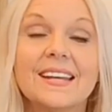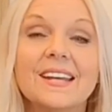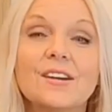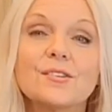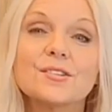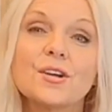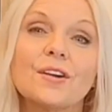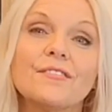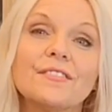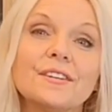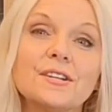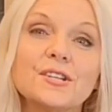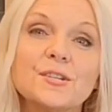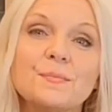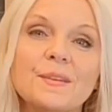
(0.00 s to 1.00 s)
Here's our
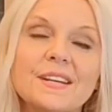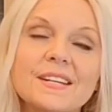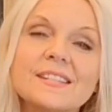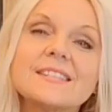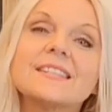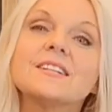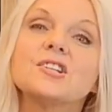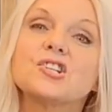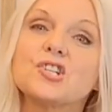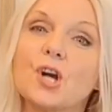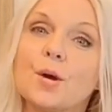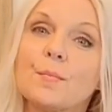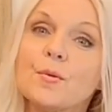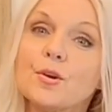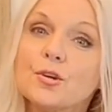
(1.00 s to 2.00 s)
finished piece in
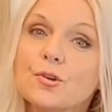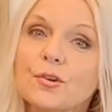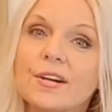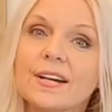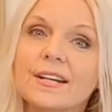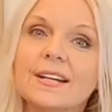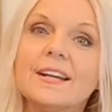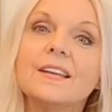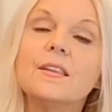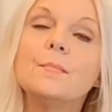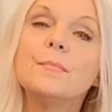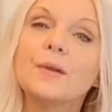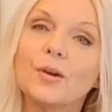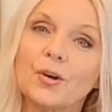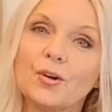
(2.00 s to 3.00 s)
Cherbourg green and the
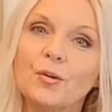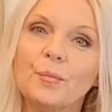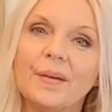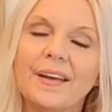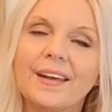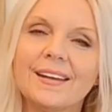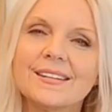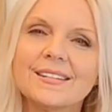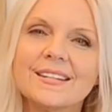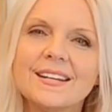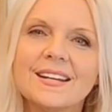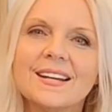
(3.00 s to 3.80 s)
Miracle paint.